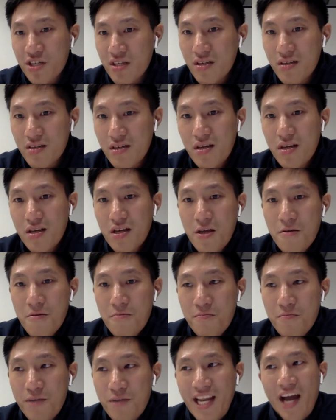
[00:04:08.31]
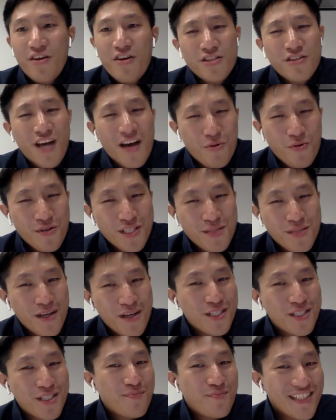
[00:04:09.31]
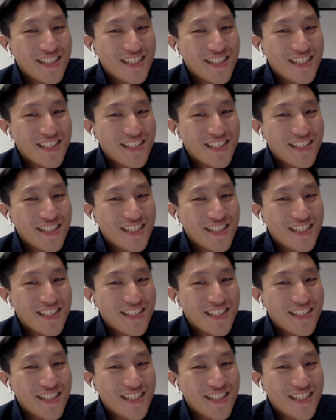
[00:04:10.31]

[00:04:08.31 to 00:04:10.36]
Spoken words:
But now you also have more responsibilities.